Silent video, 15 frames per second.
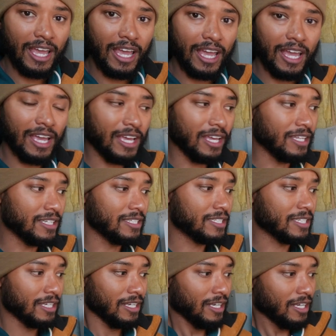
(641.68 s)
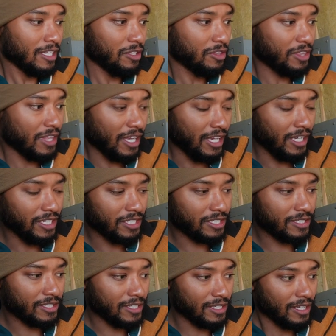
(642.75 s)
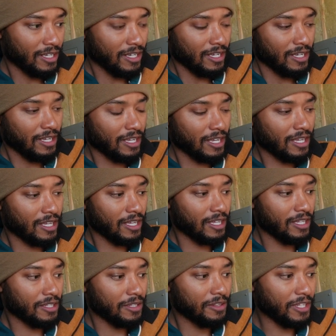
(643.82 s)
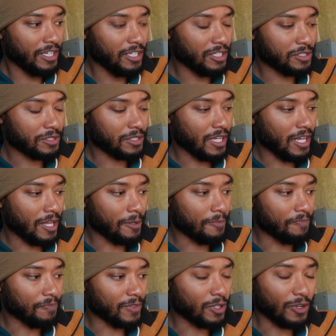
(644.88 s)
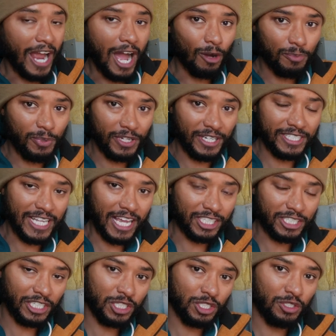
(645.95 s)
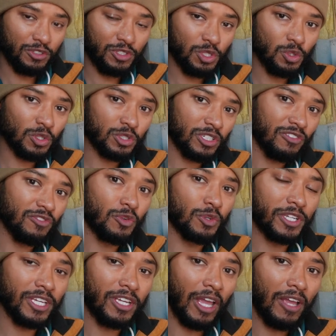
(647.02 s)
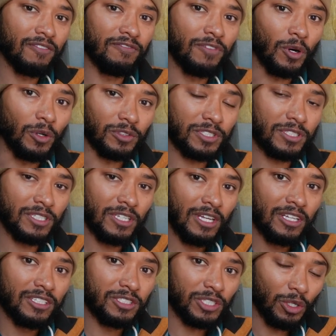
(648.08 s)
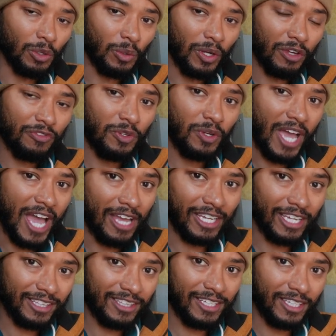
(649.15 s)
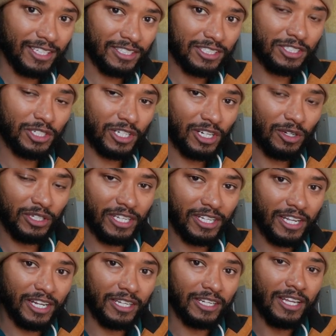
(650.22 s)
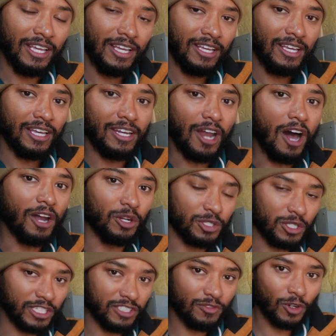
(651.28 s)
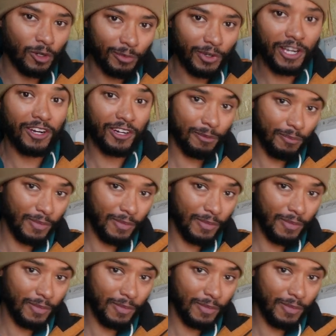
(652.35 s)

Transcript: And these their output is actually 240 volts. So if you get these, you're gonna need an auto transformer here in